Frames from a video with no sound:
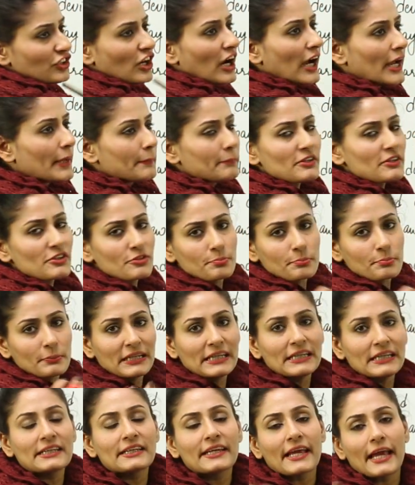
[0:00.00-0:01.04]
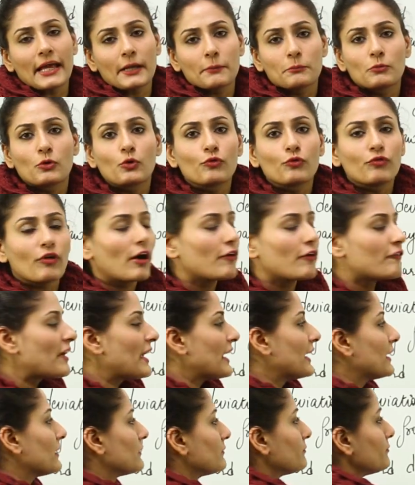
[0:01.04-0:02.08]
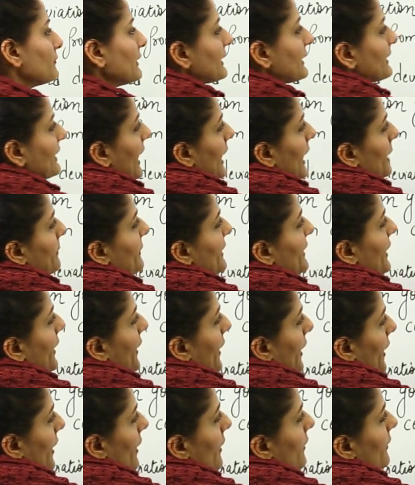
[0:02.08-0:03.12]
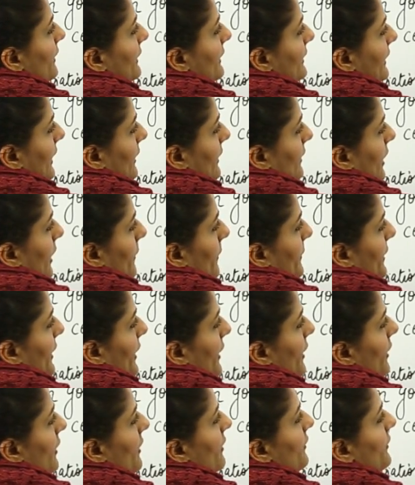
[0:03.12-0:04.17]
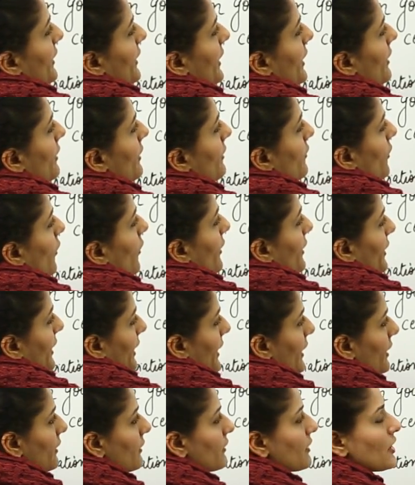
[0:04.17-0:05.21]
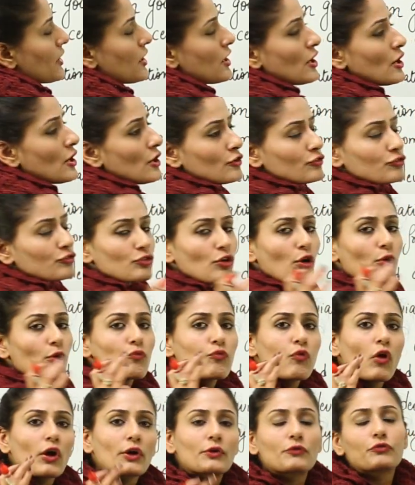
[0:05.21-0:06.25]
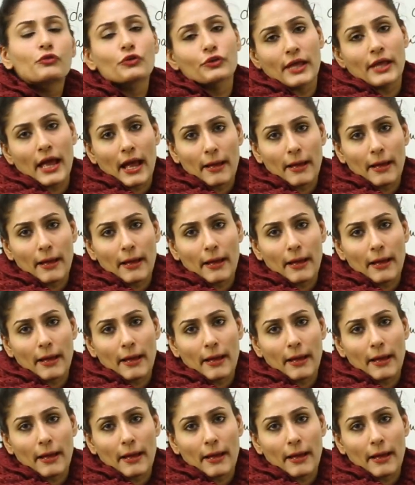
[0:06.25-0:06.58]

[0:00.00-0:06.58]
time this mean can move away. It can be here, it can come here, here, or here. So what would